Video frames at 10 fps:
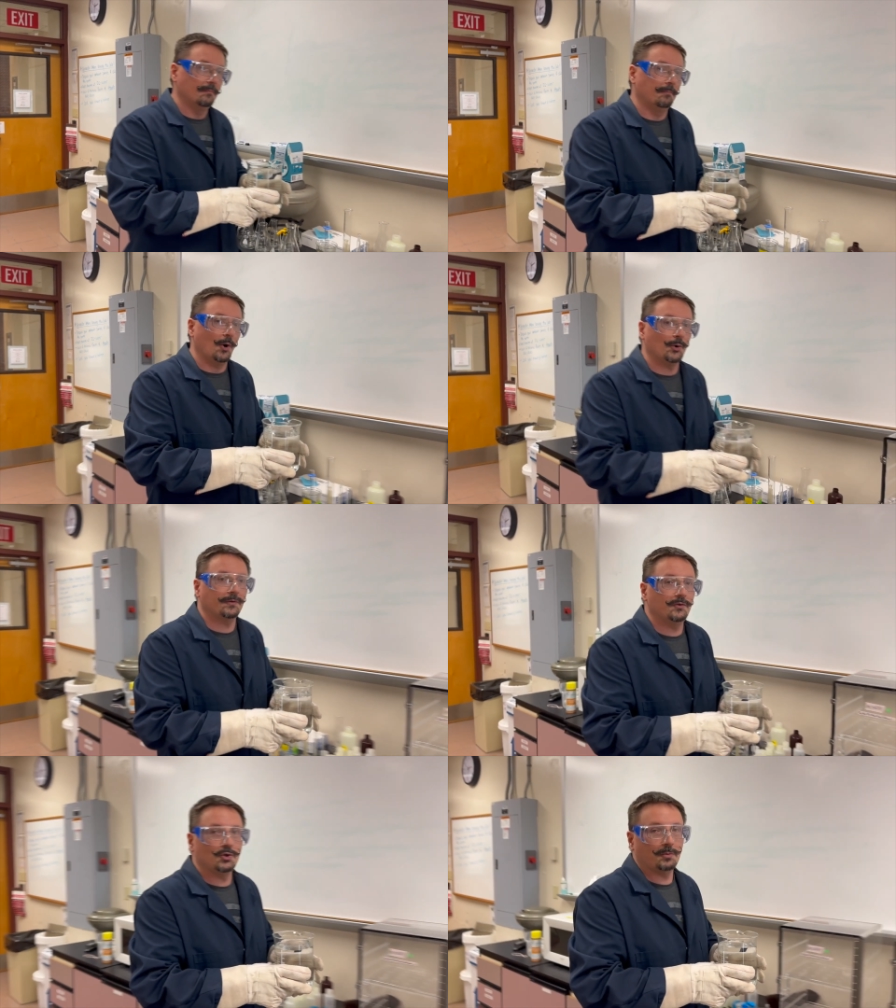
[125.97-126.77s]
both
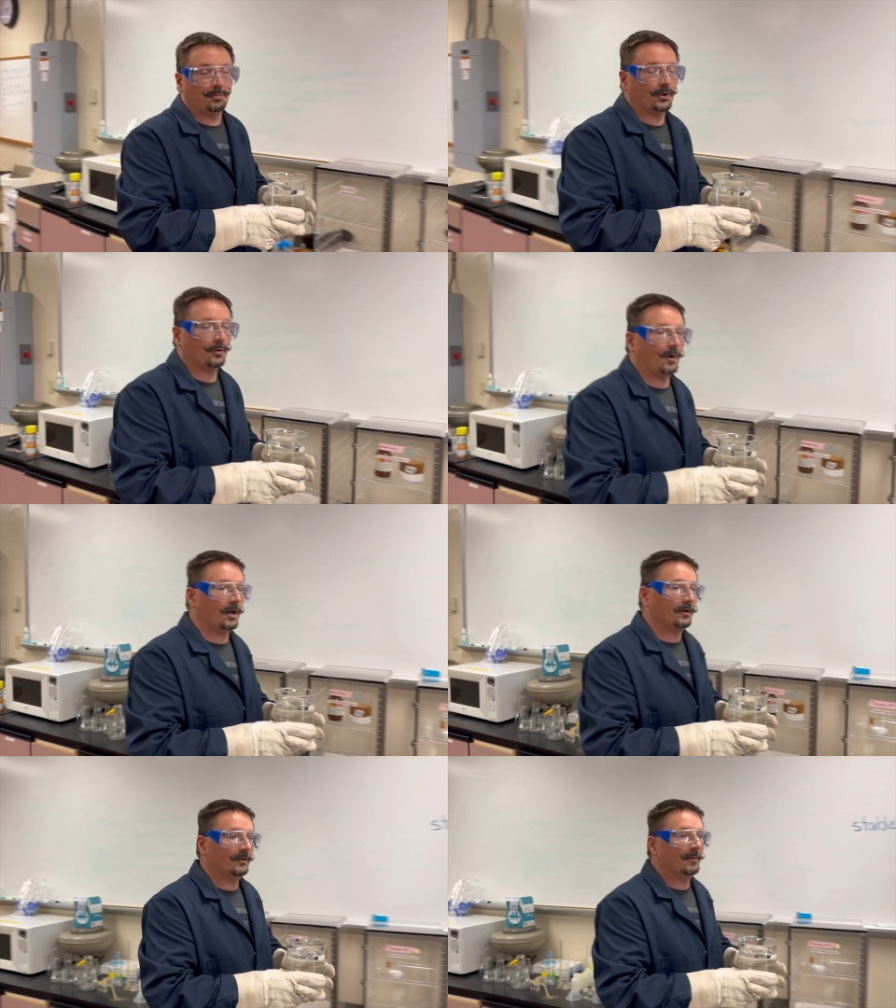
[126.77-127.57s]
of you could put your
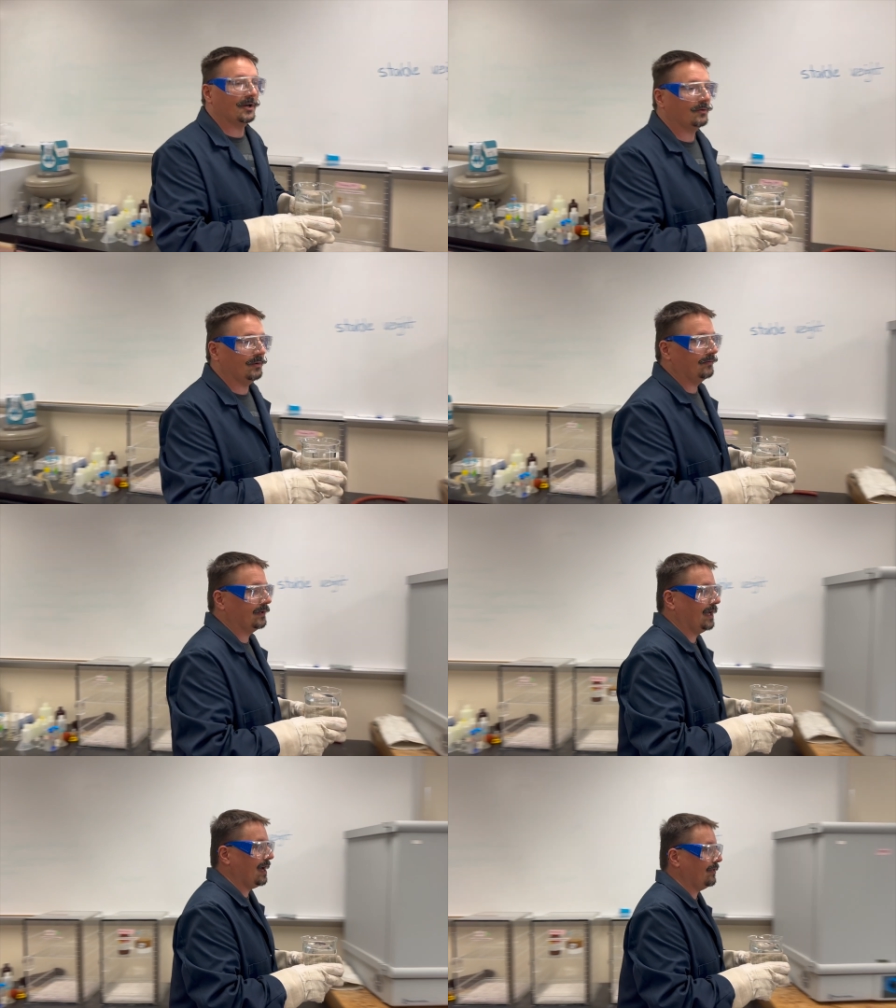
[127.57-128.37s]
water in the microwave
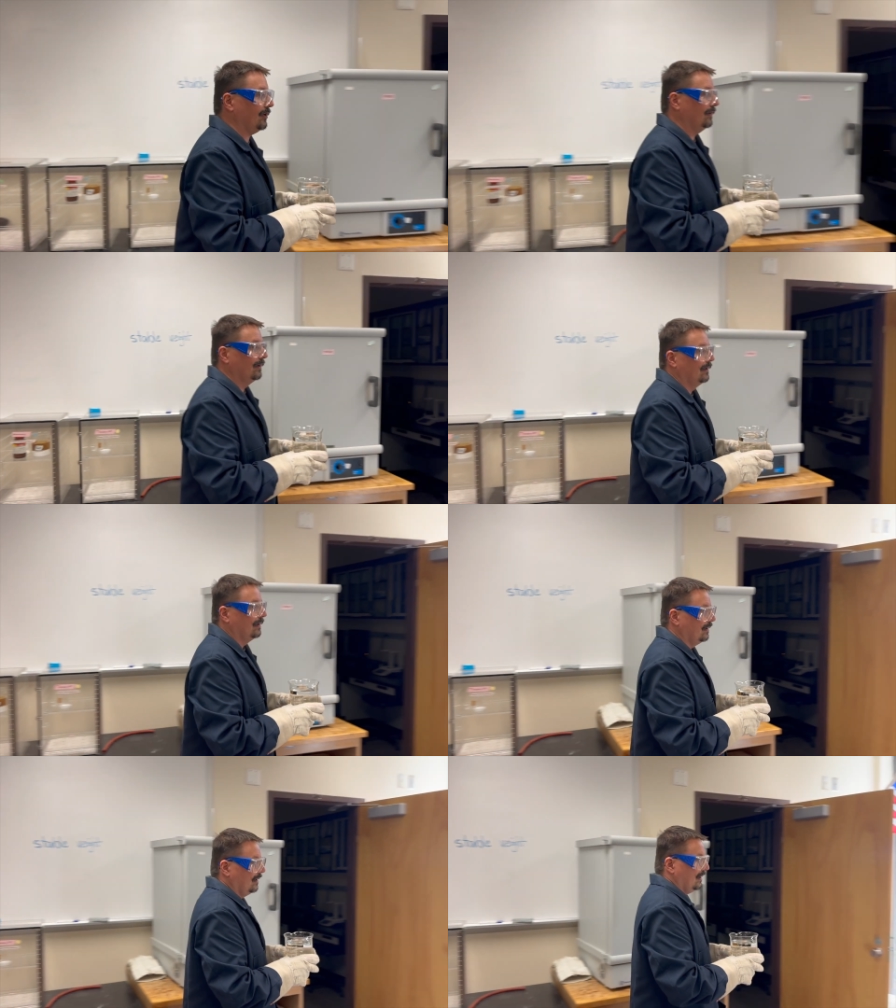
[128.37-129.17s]
together.
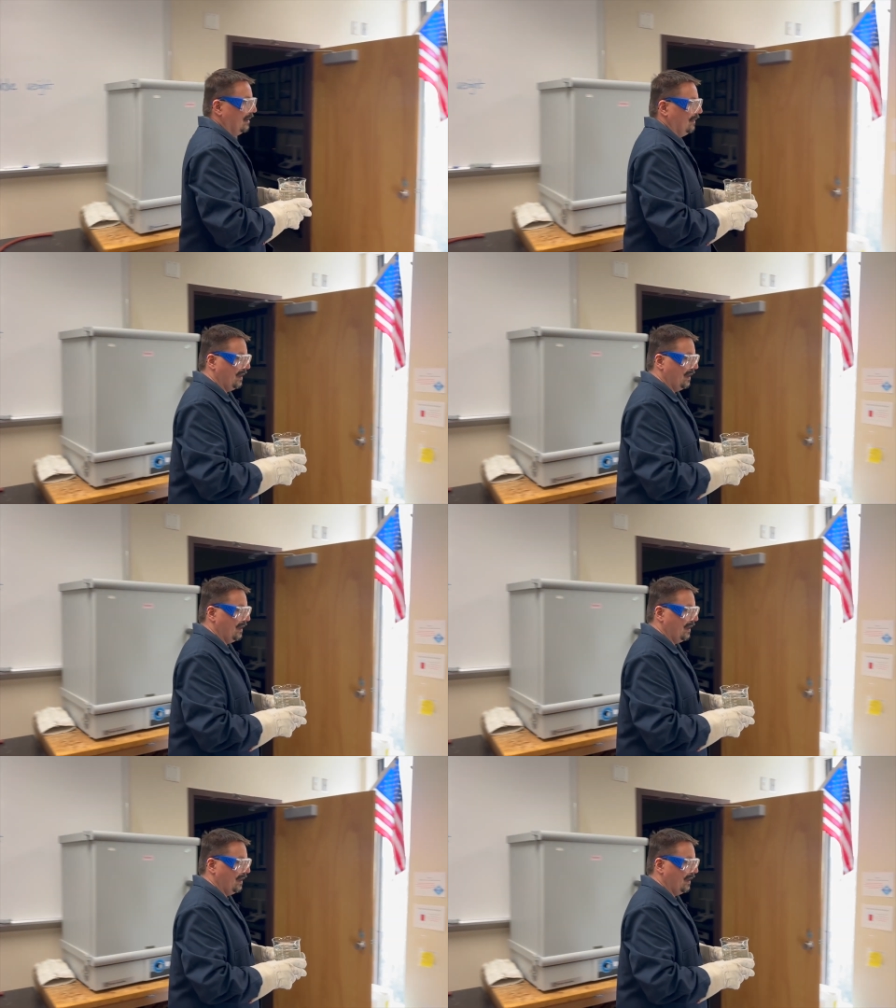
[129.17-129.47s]
And